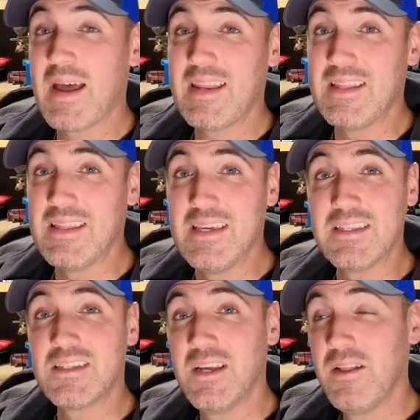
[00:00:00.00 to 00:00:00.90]
that in
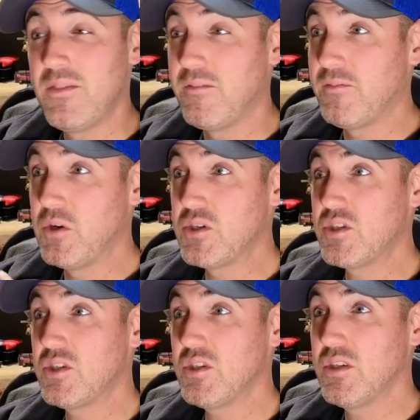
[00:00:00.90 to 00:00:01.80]
this, the
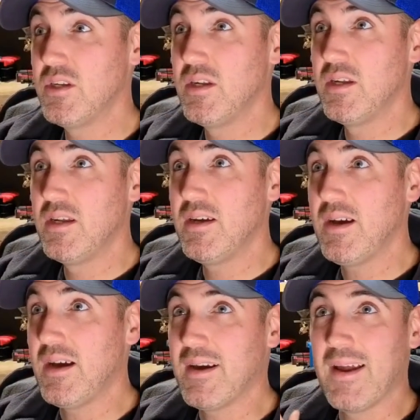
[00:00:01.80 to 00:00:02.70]
first,
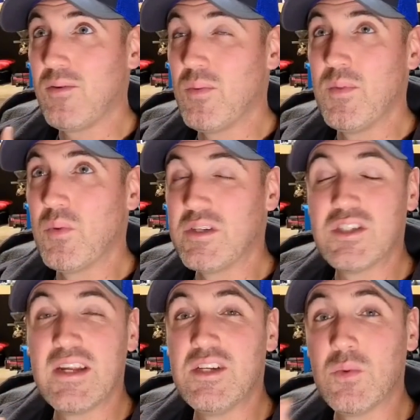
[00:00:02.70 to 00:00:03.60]
I don't remember
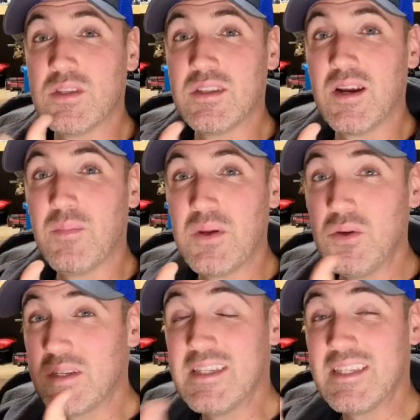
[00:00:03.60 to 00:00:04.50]
which stage it was in there, but
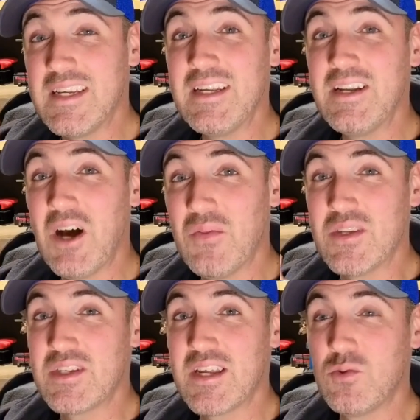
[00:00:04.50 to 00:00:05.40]
you can see it on
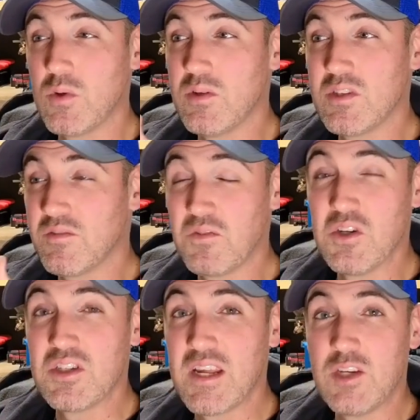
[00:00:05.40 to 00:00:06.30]
the stage when it's the
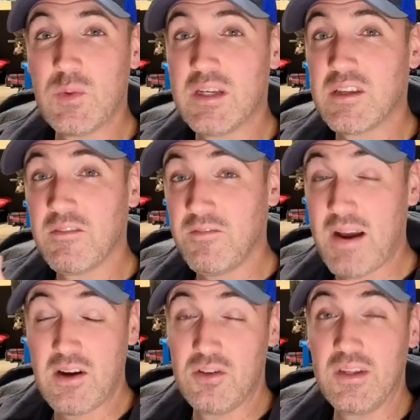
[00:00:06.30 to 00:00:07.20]
first stage, because I
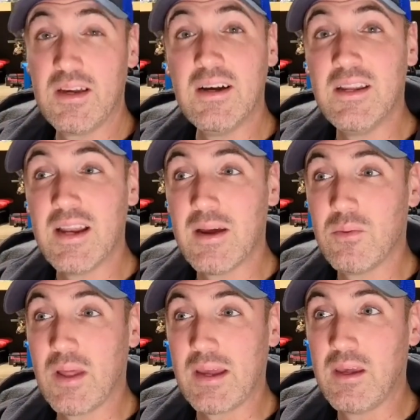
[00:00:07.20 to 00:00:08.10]
fired the gun and
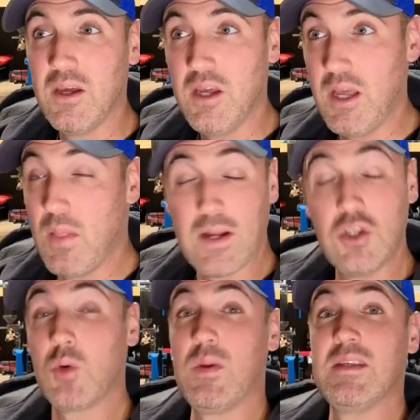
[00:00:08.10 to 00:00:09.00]

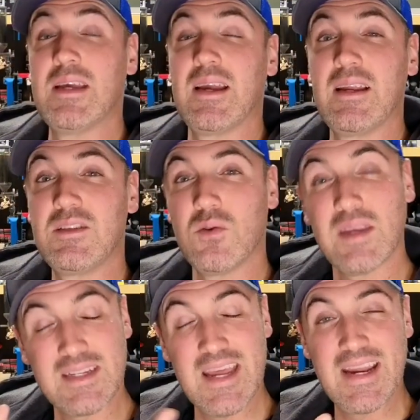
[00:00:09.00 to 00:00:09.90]
it took me a second because I
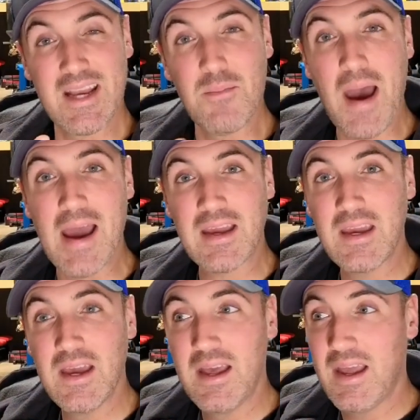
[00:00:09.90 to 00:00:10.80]
was like taken aback,
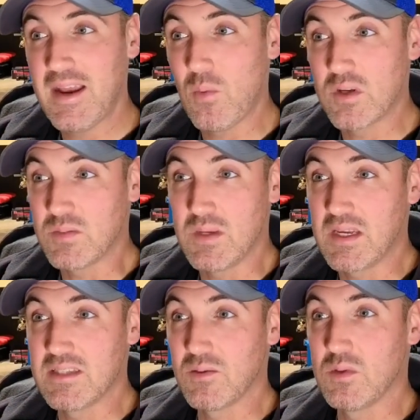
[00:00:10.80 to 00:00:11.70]
And it wasn't
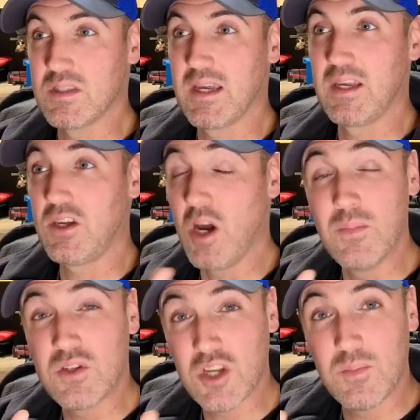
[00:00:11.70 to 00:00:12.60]
because it was like
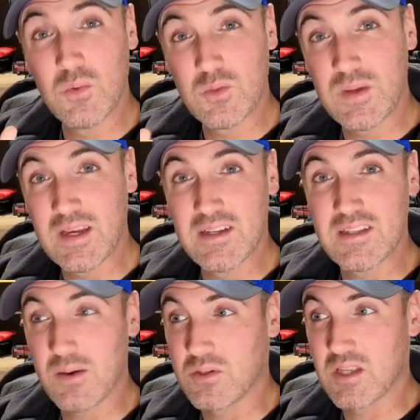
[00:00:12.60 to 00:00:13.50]
cumbersome. It was
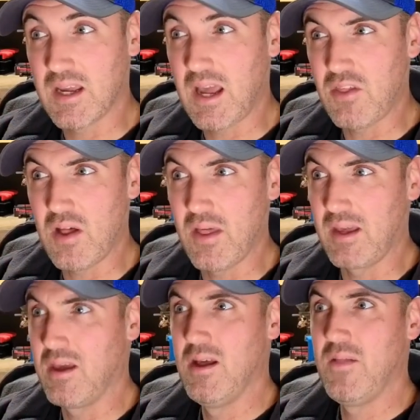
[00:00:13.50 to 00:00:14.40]
because I thought
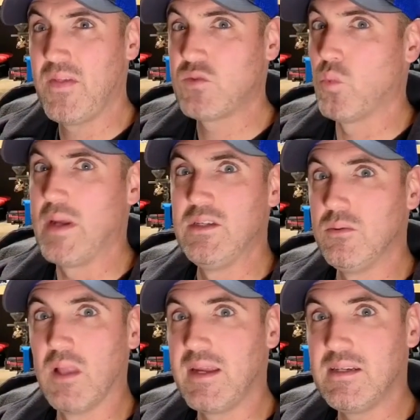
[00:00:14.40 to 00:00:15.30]
like that's way
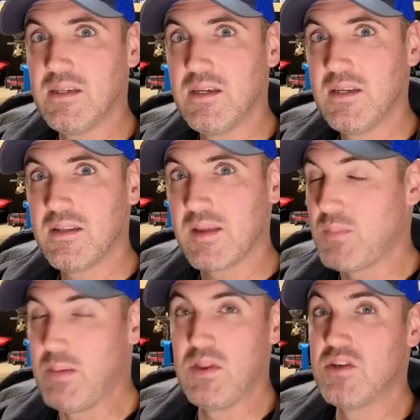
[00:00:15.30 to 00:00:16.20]
too light.
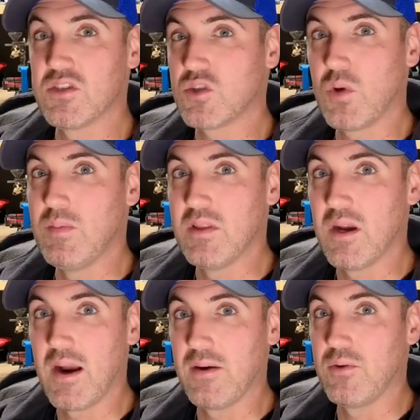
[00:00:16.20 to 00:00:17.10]
Like maybe there's a squib in
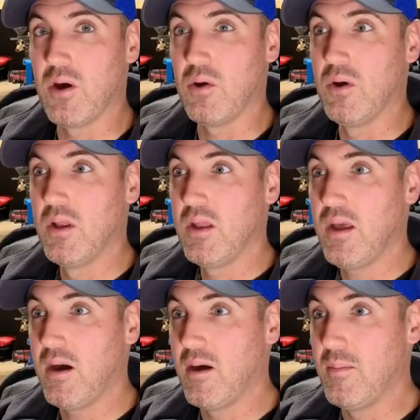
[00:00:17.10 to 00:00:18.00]
there. I don't know.
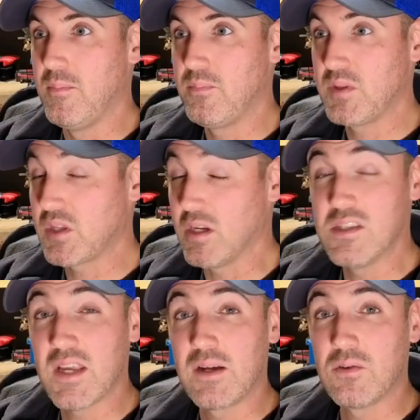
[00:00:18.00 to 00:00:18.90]
But the
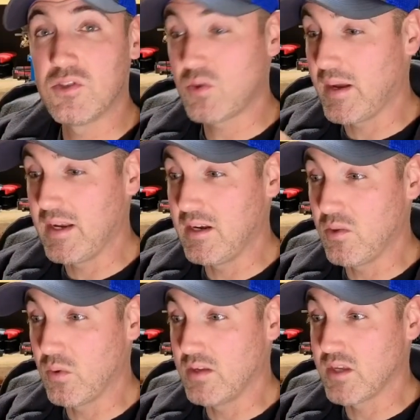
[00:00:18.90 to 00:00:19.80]
gun cycled, so I hit
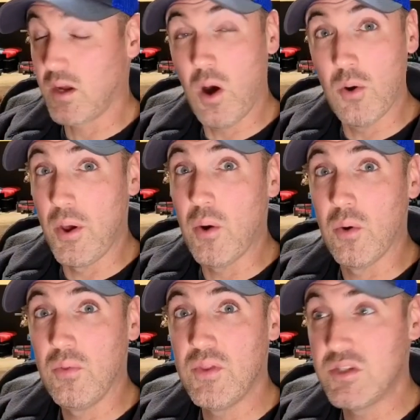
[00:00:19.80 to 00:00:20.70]
another one. I was like, oh
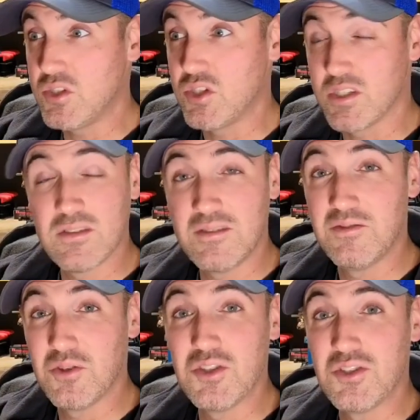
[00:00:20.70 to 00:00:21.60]
no, this is just
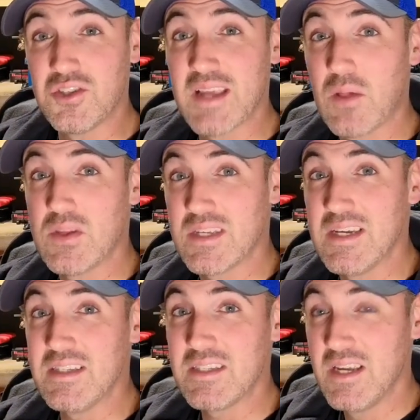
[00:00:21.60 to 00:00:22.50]
how this
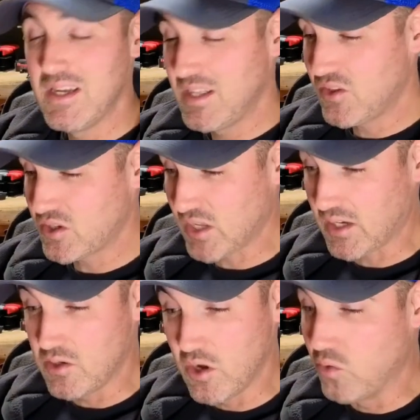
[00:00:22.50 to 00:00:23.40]
is. There's
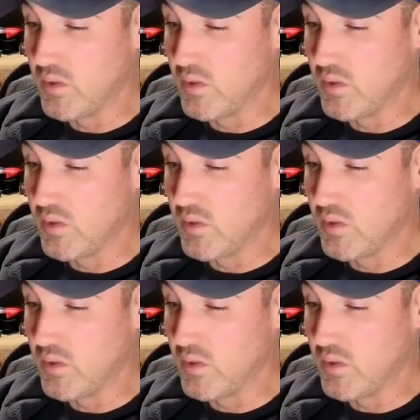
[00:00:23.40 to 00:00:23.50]
like no